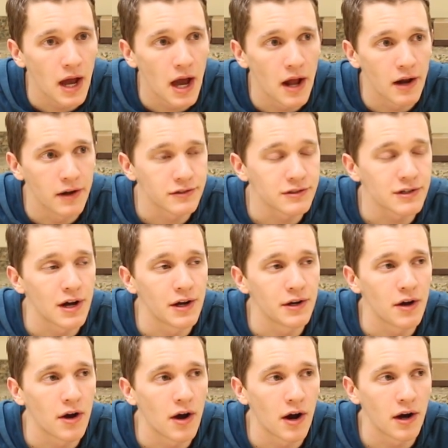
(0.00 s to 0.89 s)
And it's
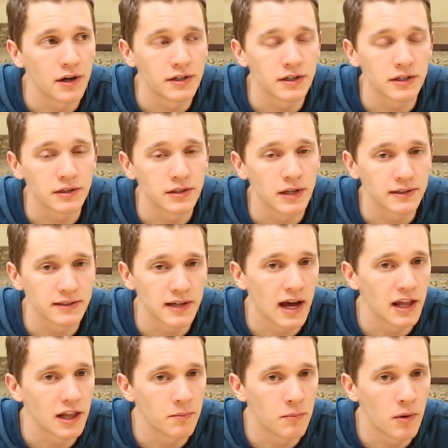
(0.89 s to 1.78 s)
kind of hard to collect
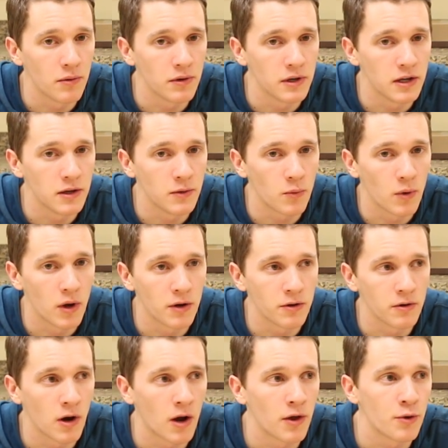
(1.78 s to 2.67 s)
alimony
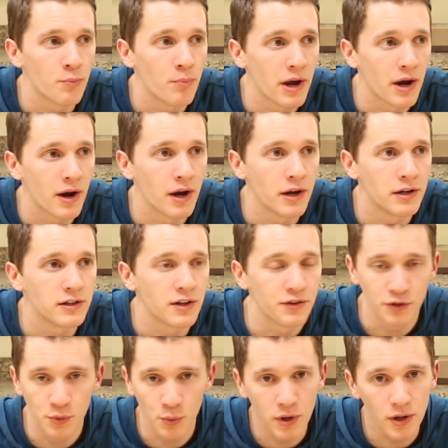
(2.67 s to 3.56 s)
when your other parent
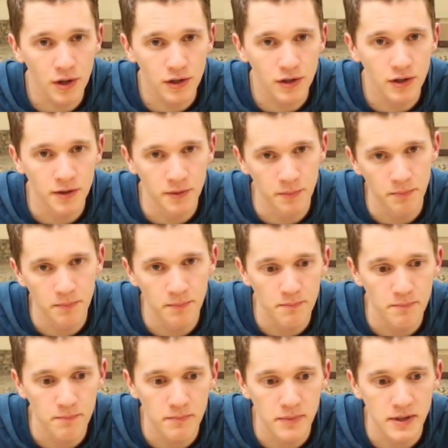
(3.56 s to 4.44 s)
doesn't work
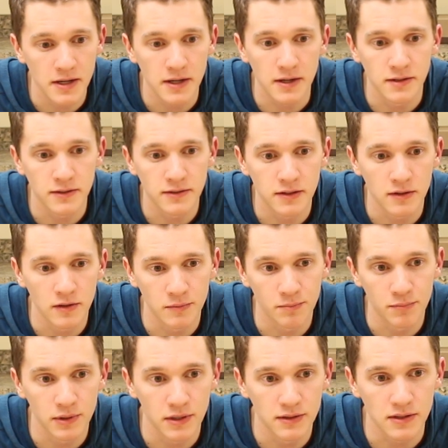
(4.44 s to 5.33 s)
because they're
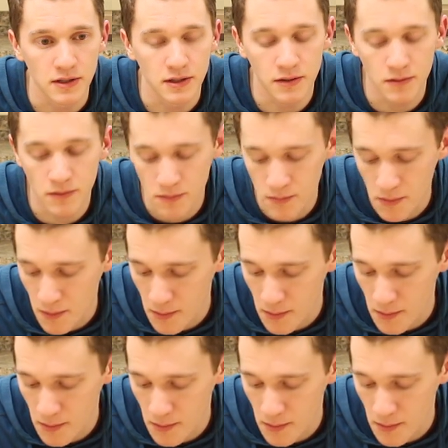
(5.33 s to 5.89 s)
in prison.